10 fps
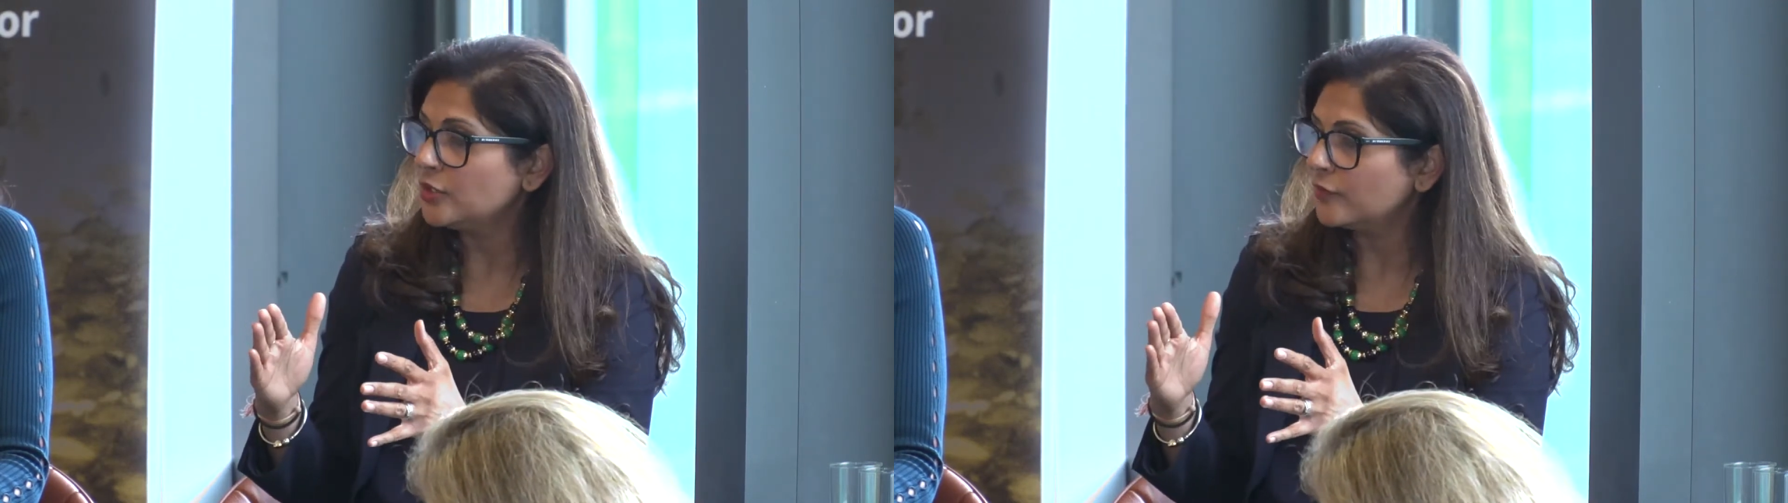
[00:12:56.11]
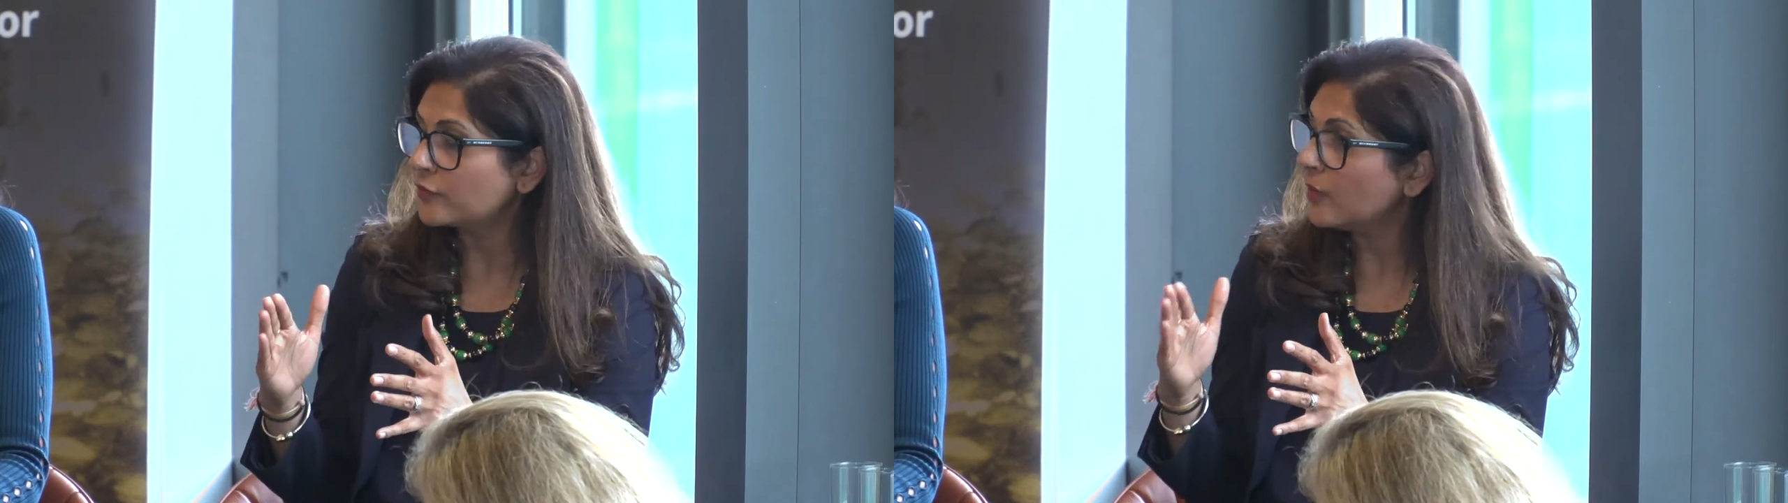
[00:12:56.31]

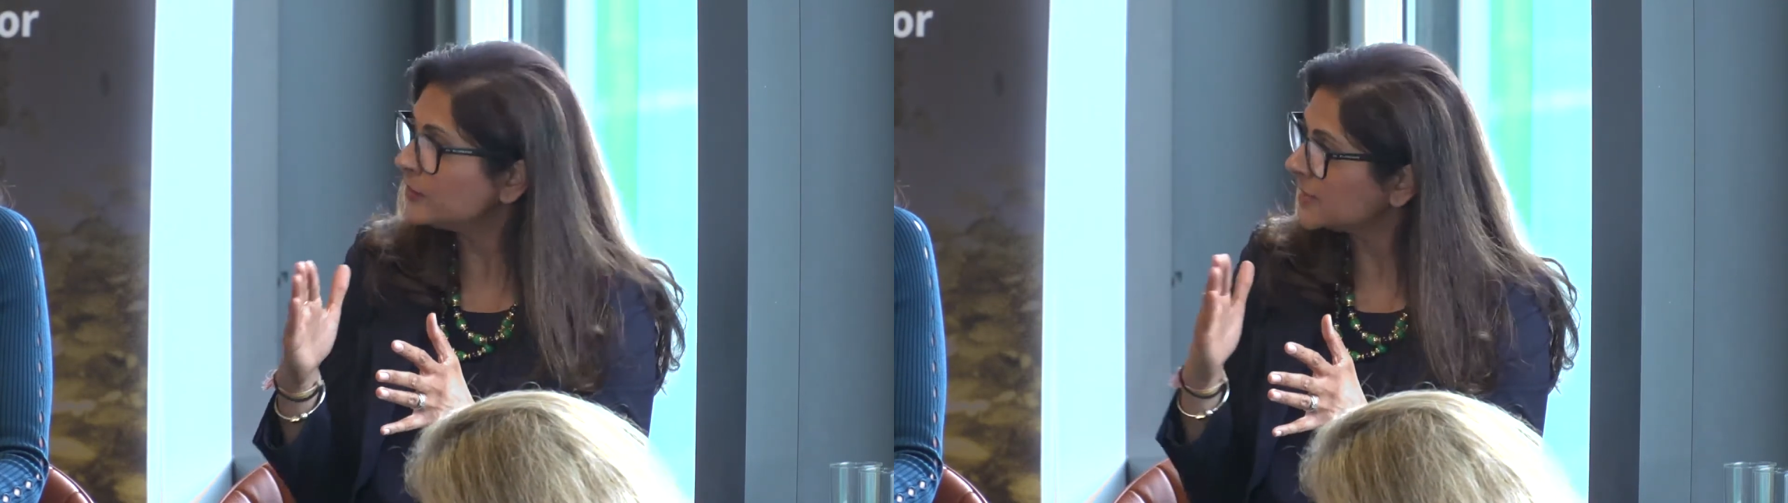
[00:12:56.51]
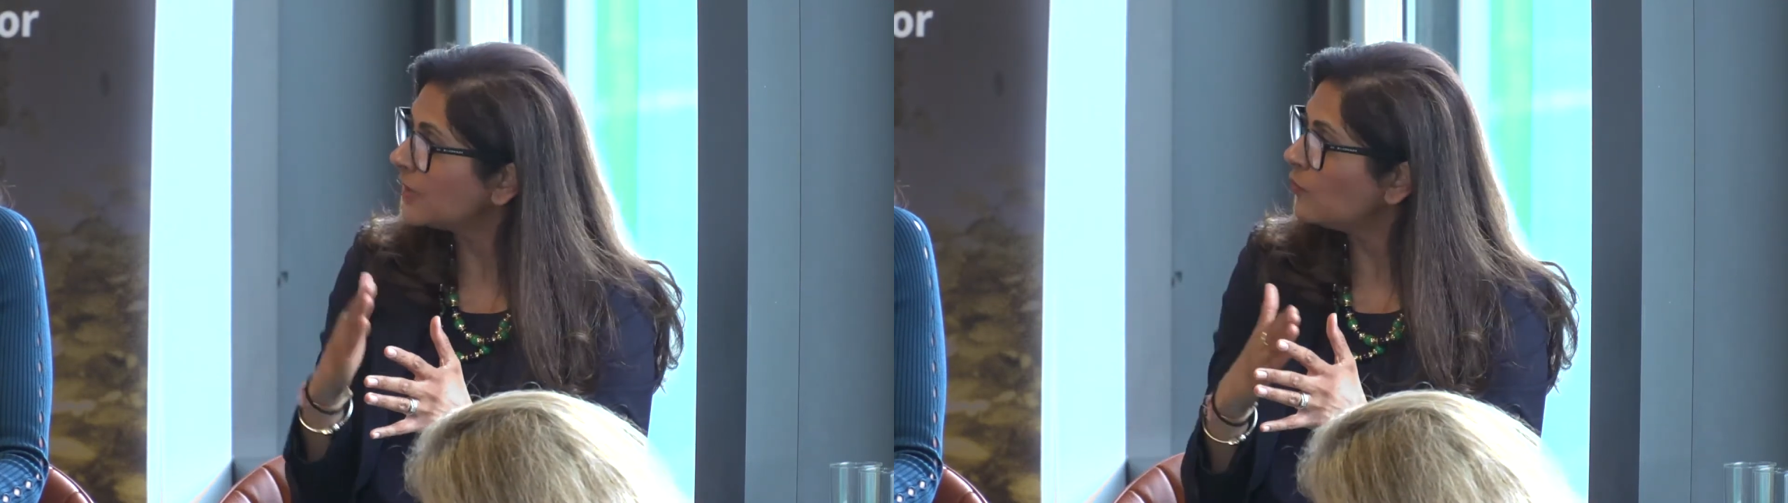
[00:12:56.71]
from
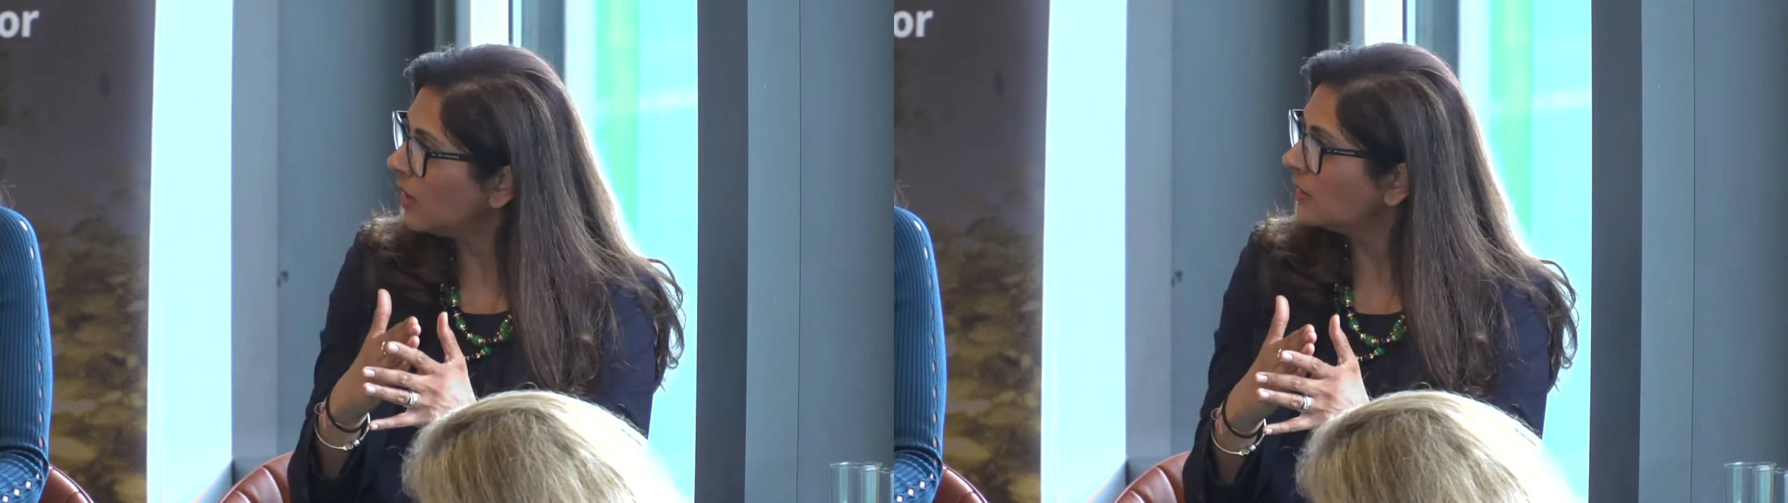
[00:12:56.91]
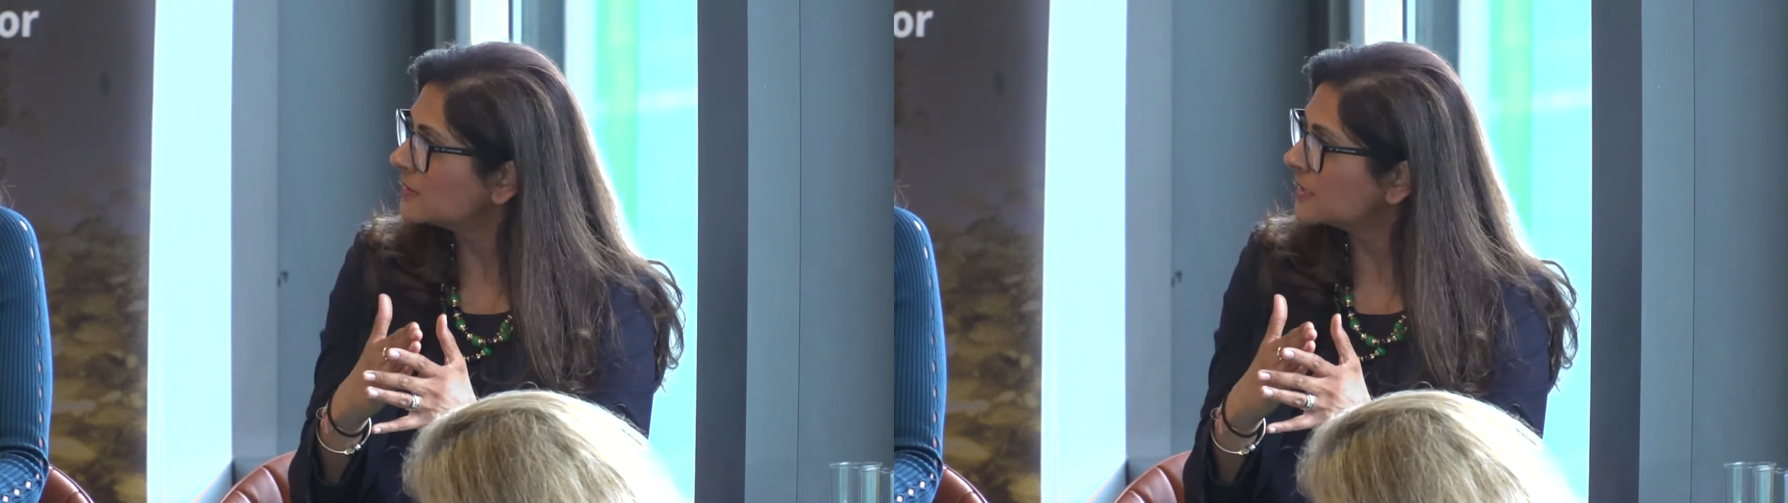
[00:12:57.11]
day
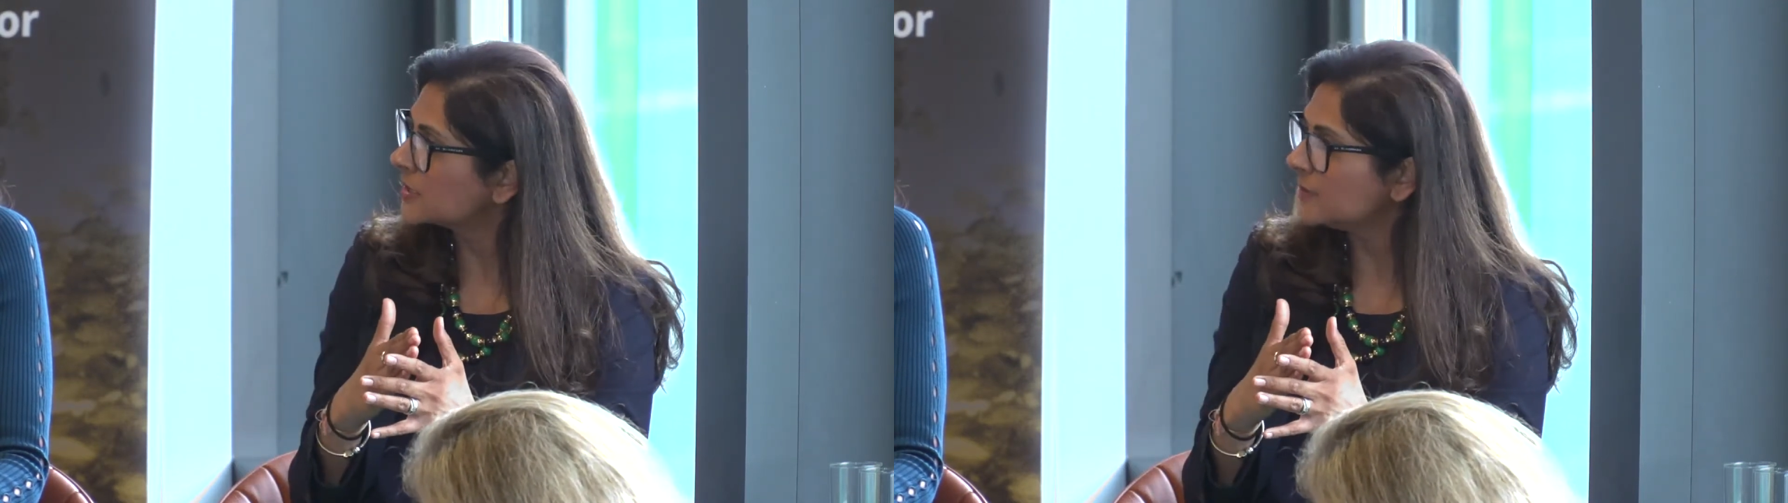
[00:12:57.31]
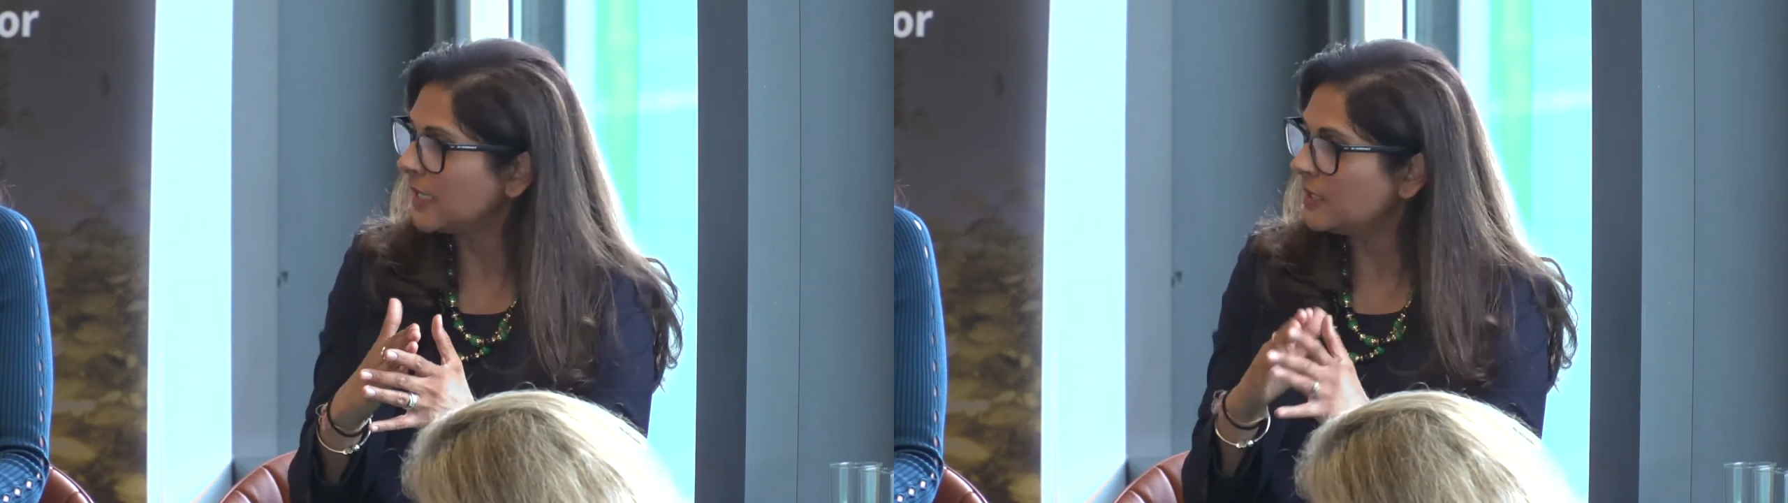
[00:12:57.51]
one said
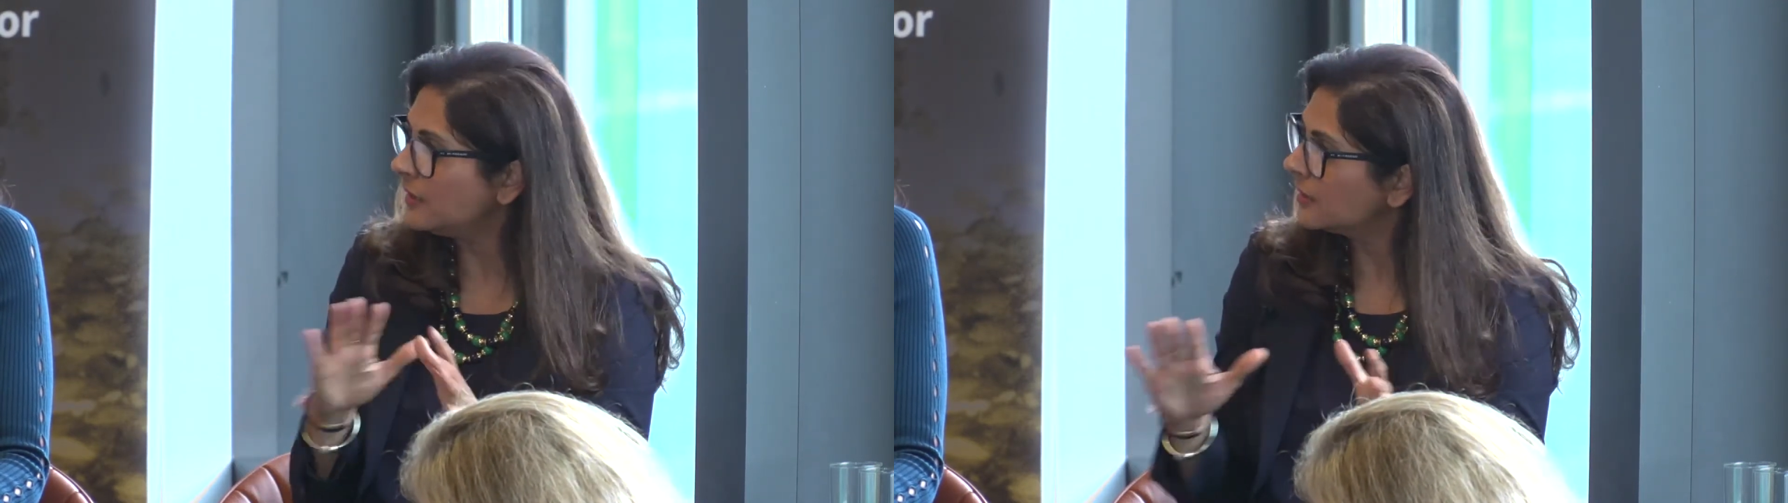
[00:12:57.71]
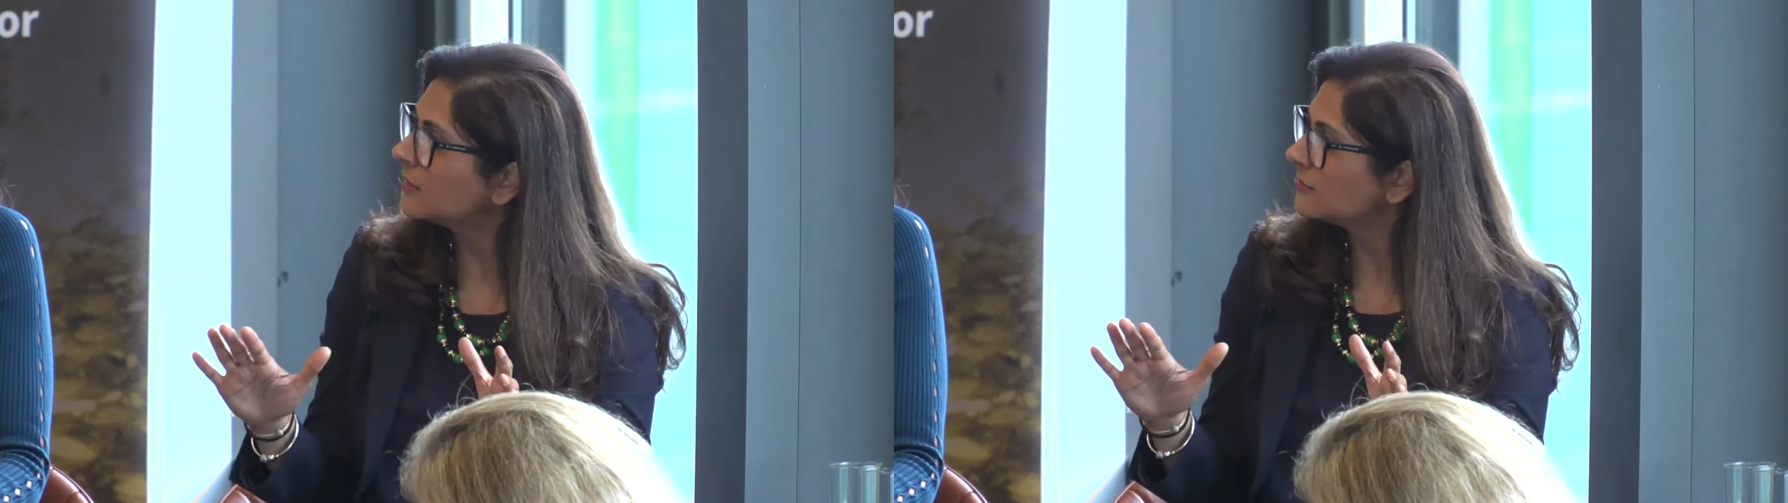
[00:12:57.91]
to me,
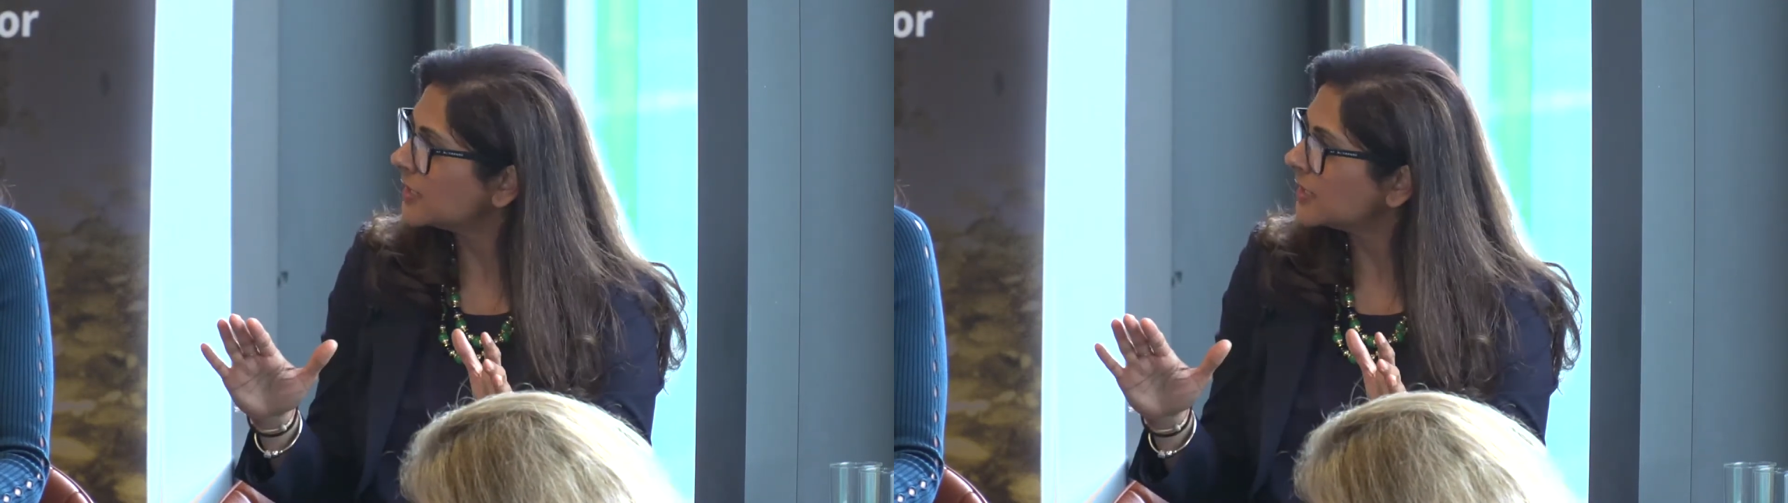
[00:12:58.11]
look,